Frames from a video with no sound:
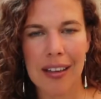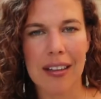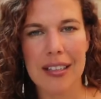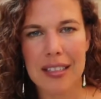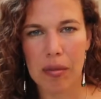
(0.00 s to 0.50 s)

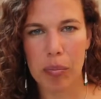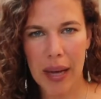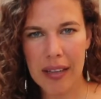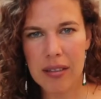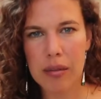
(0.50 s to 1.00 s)
Let's get
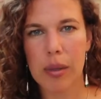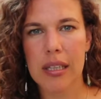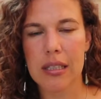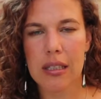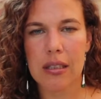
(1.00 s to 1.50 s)
back to the
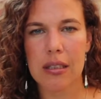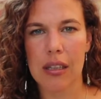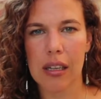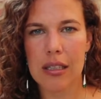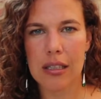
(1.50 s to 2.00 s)
basics,
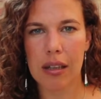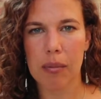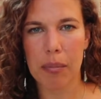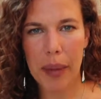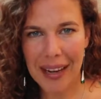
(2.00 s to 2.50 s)
let's get
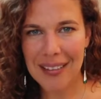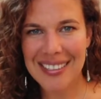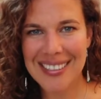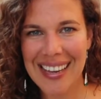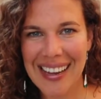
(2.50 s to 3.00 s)
back to
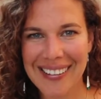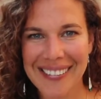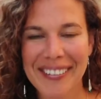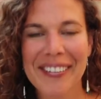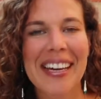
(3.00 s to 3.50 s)

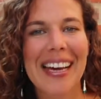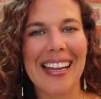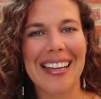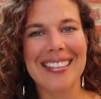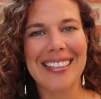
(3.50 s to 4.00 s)
tallow,
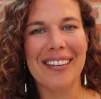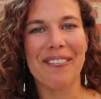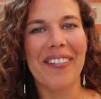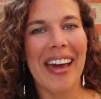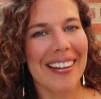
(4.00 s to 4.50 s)
let's
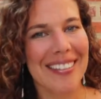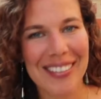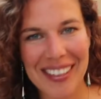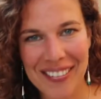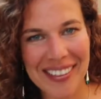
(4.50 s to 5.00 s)
get back to
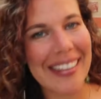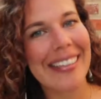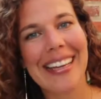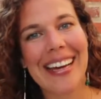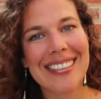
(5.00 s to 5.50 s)
everything
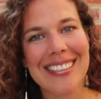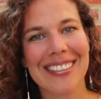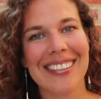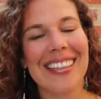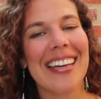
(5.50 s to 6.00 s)

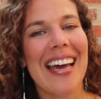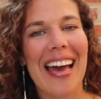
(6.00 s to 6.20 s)
natural.